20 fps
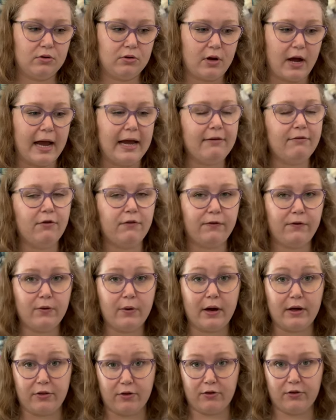I have a few
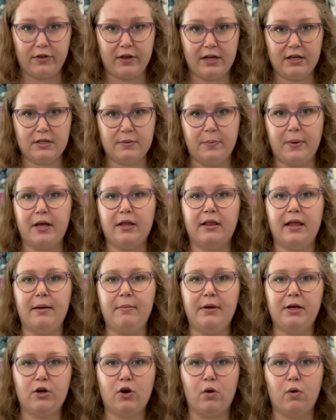other things, but let
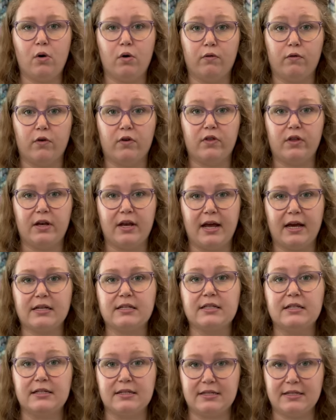me go over the
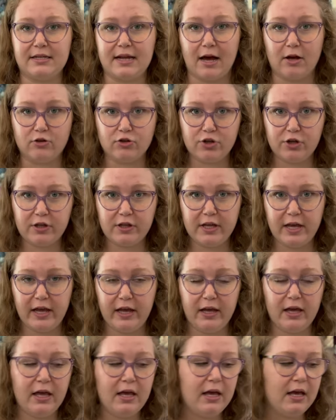next nostalgia
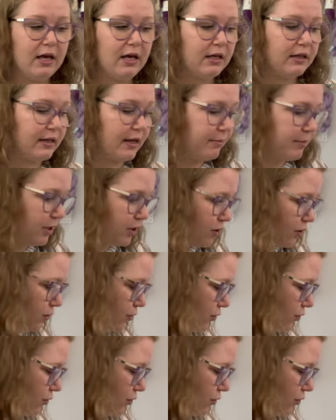thing. Let me go